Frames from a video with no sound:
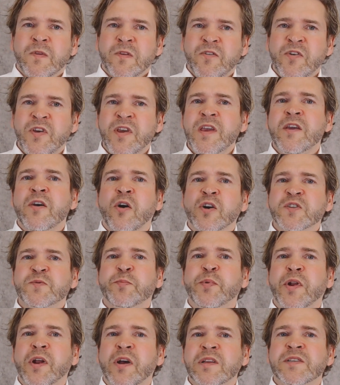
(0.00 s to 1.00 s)
key
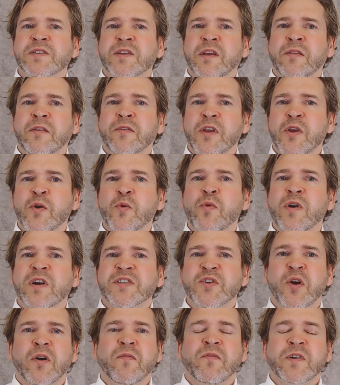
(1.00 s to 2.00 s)
hospitals in the US,
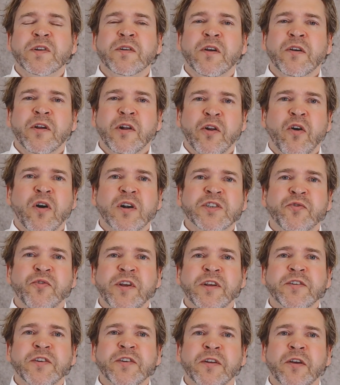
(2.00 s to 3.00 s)
so a large
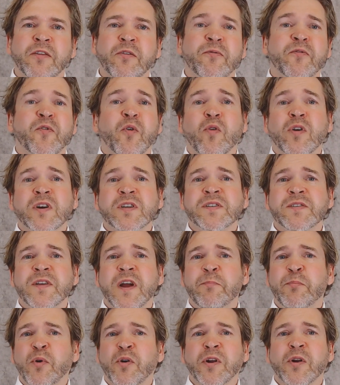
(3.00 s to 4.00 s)
region. And of course, their
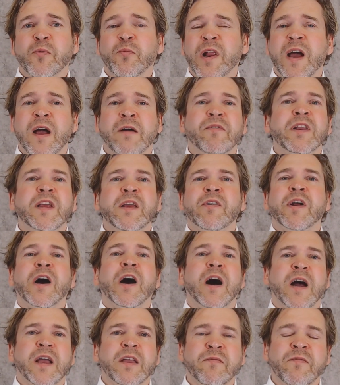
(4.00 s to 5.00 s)
Podler will have an even
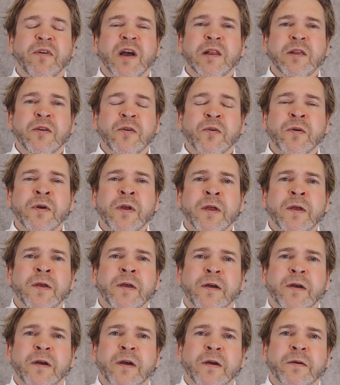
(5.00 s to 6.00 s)
higher value
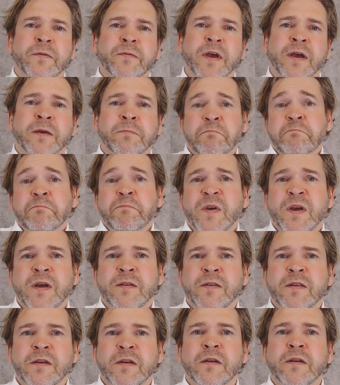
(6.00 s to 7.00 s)
than
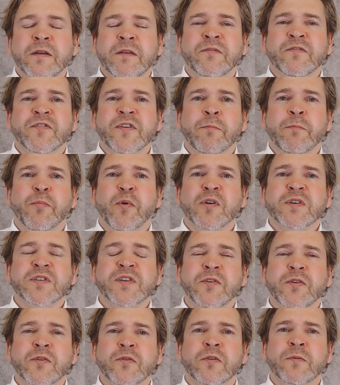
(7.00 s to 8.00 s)
in some parts
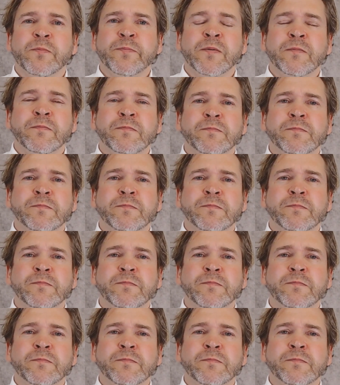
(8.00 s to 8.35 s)
in Europe.